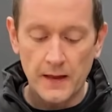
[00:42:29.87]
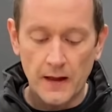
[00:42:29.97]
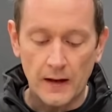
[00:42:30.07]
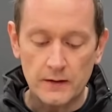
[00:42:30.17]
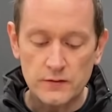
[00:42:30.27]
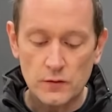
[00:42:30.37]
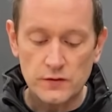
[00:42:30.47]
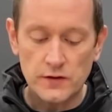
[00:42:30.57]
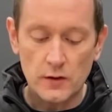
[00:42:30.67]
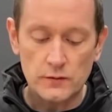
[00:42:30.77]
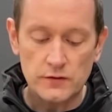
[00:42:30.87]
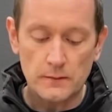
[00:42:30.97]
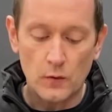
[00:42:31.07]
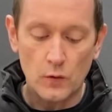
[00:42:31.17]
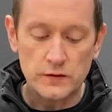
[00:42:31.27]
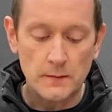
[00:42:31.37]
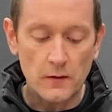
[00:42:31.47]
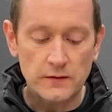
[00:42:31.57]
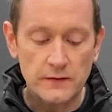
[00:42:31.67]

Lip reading: And there's also some automotive